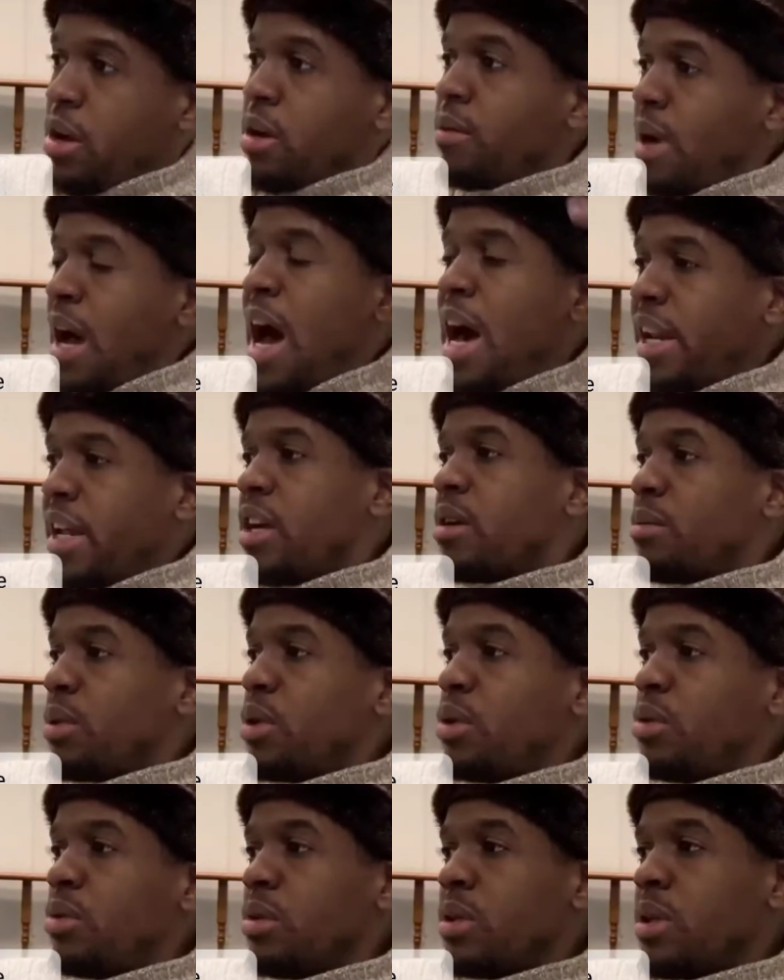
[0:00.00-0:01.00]
hot air
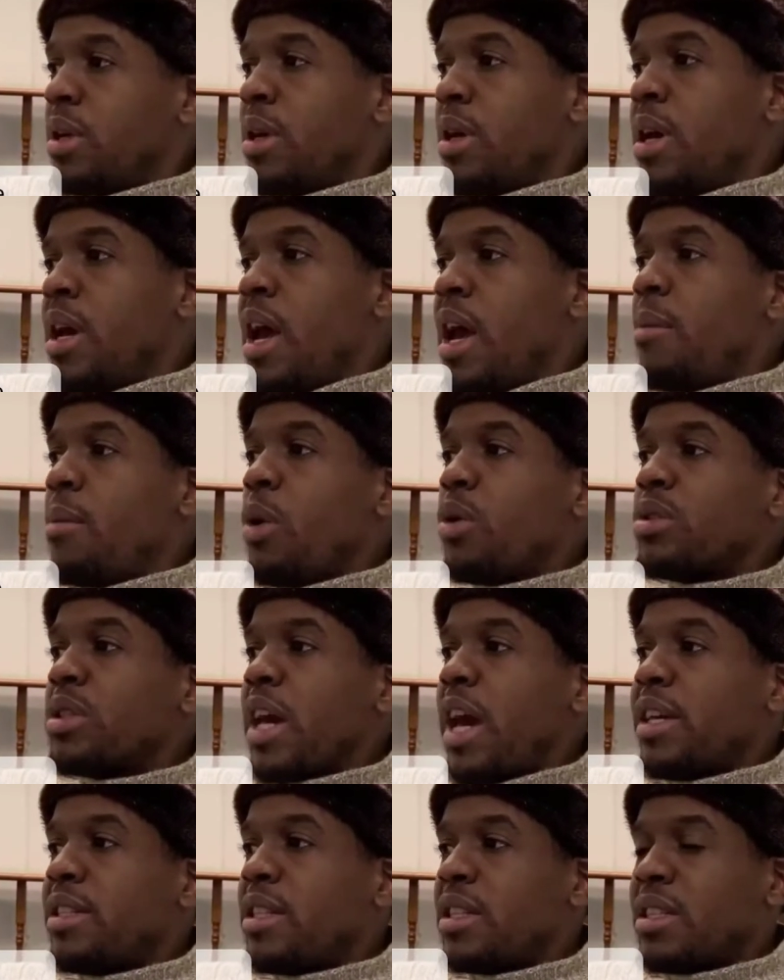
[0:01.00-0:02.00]
balloon, in most
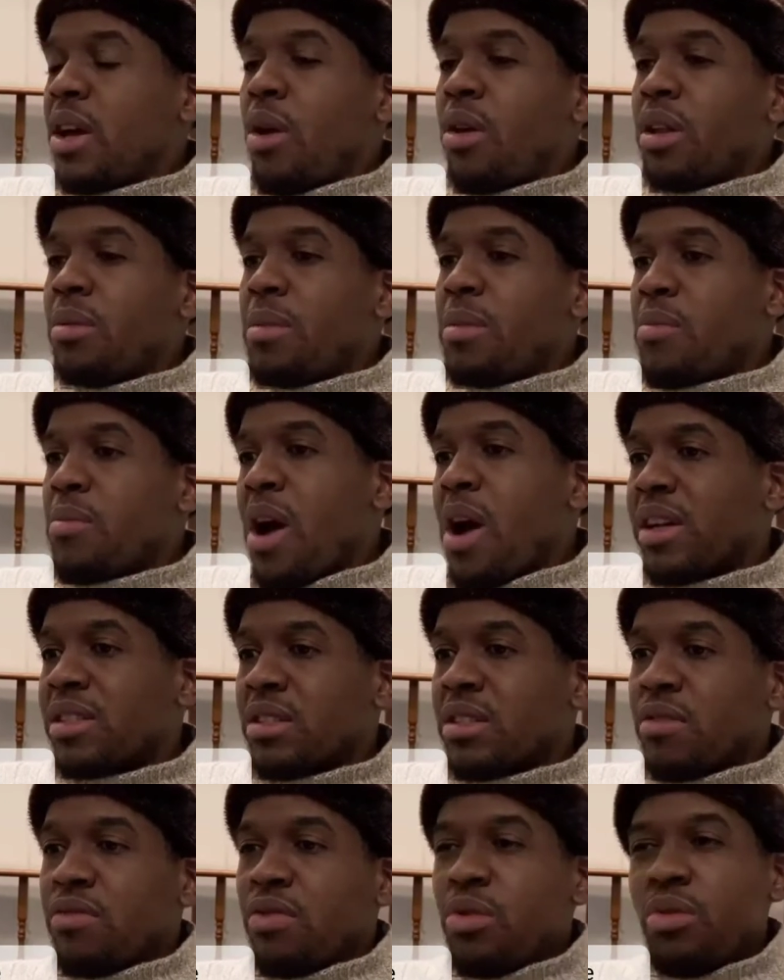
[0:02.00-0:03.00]
cases they only
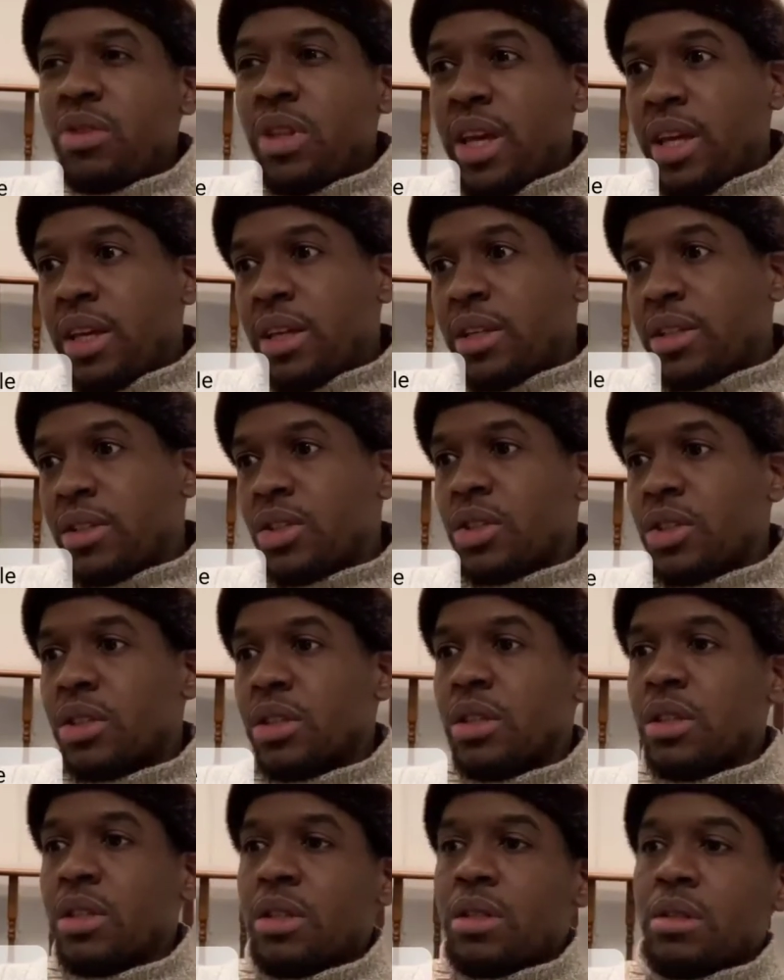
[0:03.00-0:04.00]
memorized a few
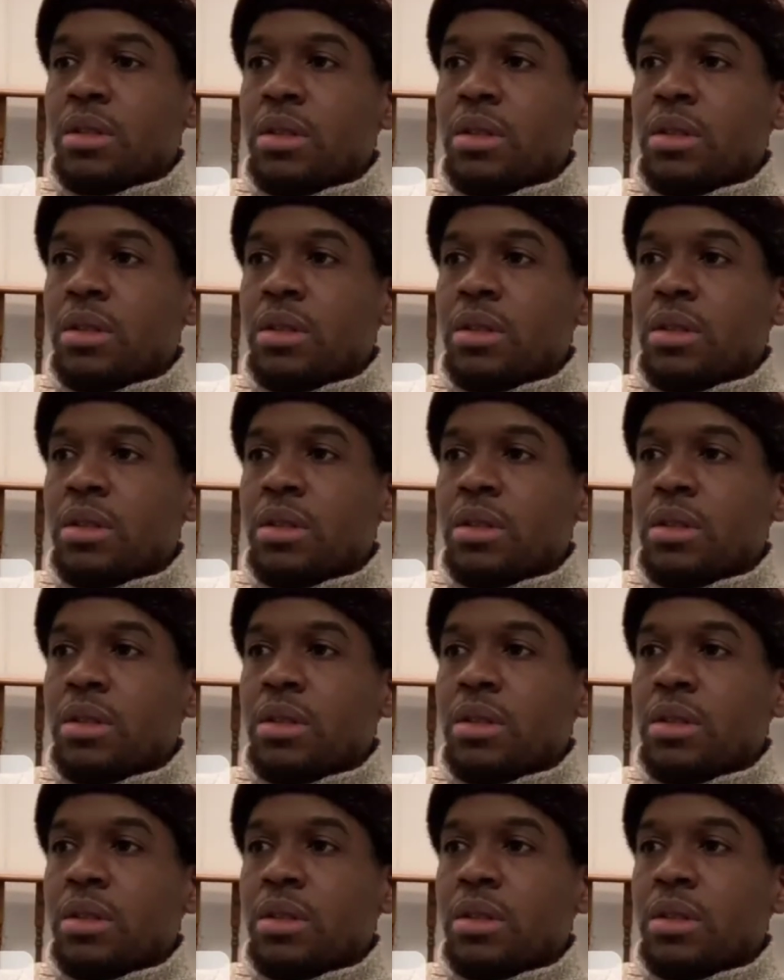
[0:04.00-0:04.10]
things.